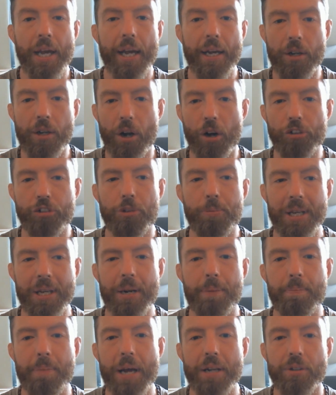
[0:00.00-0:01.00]
It can also mean
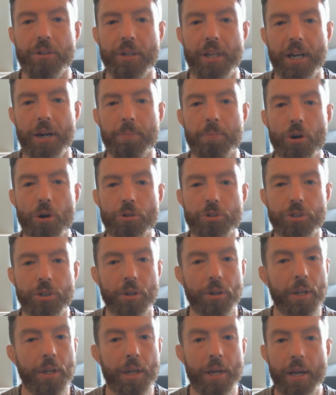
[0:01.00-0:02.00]
a mental and
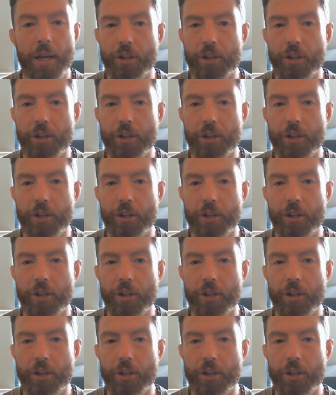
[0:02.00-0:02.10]
emotional.